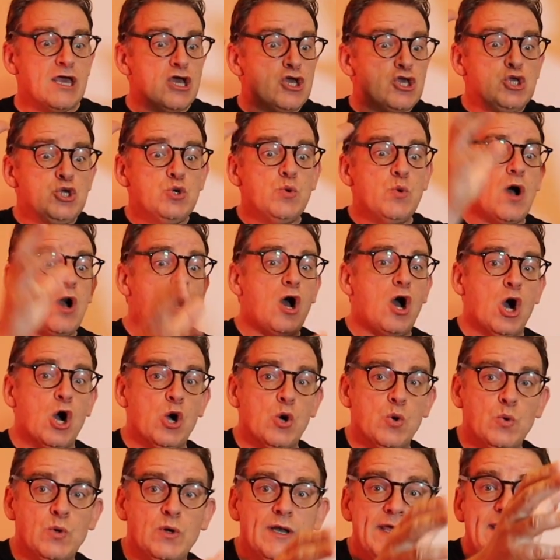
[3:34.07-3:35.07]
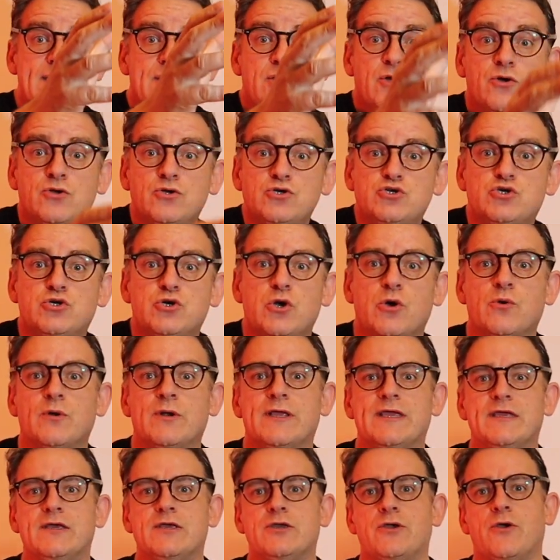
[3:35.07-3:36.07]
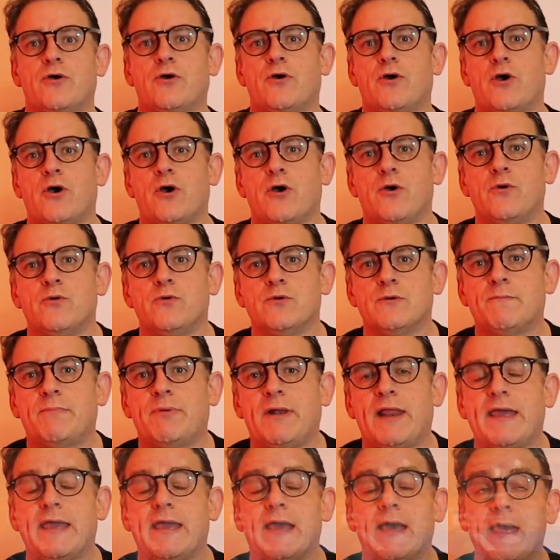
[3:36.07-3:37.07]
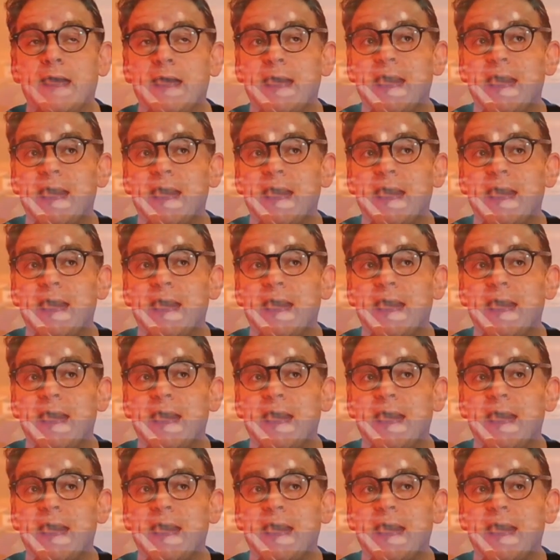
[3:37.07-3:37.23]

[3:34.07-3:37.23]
You are only controlling your own player.